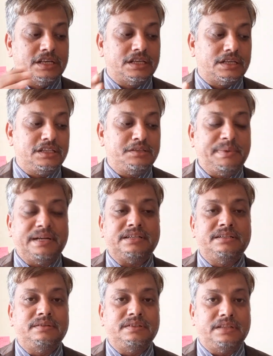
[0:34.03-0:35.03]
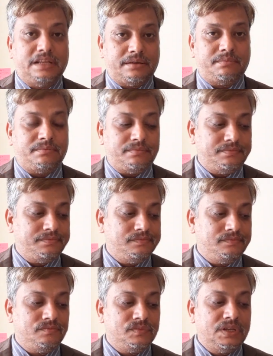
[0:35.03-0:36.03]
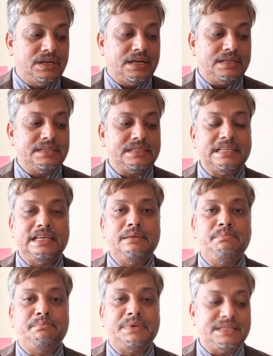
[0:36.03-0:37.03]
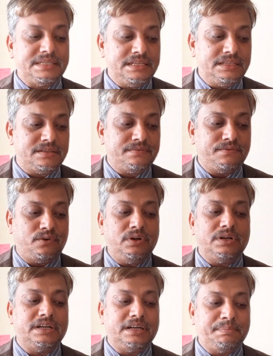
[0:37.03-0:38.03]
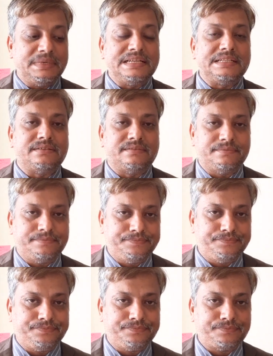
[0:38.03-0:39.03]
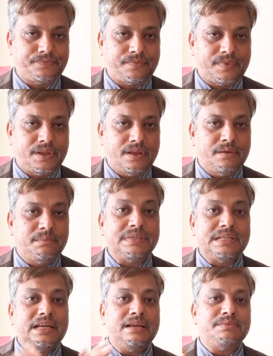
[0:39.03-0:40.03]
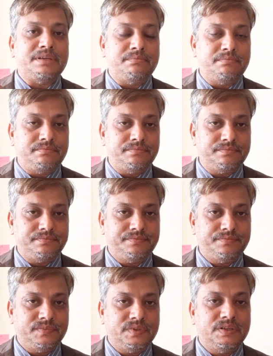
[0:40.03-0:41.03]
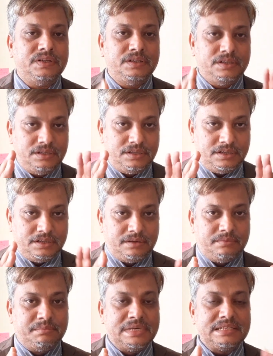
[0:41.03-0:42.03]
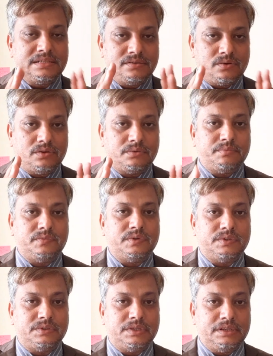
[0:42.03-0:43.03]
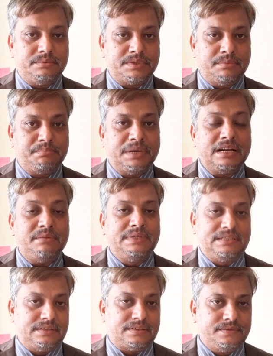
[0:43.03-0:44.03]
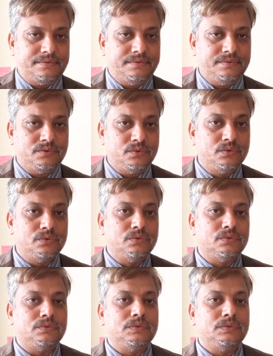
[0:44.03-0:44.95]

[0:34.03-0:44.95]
inspecting them has the same basis for adaptation. Means they have some basis or they have some parameter to